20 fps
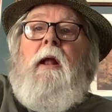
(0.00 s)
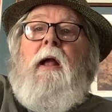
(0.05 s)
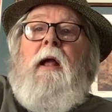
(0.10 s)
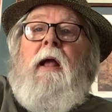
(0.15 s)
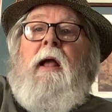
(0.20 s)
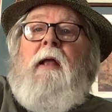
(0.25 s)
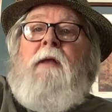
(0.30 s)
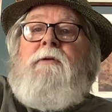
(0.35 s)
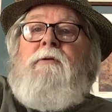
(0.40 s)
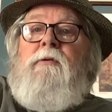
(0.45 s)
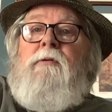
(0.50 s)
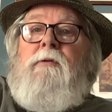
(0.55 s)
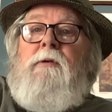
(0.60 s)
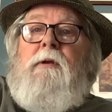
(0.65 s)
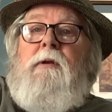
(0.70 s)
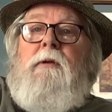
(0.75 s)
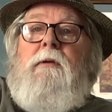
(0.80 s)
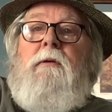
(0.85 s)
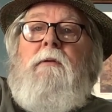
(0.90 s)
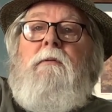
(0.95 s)
I do
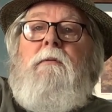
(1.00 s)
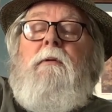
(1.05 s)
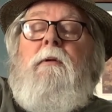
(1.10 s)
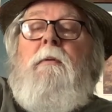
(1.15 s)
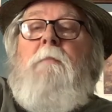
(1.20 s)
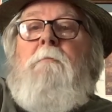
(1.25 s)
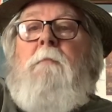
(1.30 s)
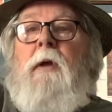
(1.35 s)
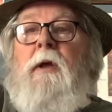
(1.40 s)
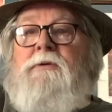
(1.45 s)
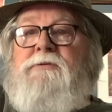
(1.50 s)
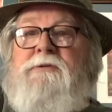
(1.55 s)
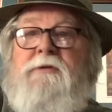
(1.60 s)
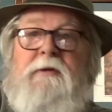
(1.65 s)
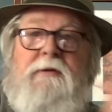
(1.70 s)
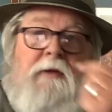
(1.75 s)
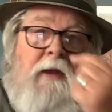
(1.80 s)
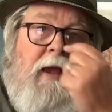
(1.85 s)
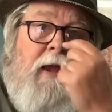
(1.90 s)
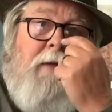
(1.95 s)
it most
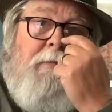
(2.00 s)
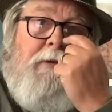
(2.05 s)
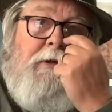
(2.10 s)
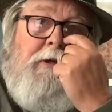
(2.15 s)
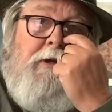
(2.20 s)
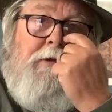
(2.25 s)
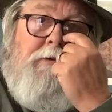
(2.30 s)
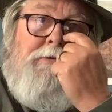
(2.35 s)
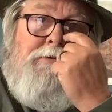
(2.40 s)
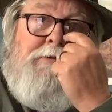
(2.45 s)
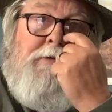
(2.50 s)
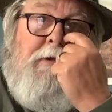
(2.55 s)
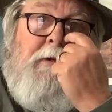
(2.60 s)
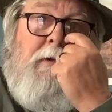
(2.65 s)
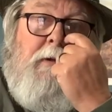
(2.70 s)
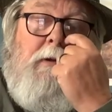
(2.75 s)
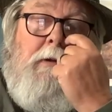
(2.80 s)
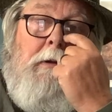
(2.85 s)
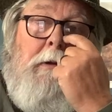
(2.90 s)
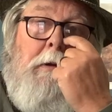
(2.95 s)
of the time acoustic,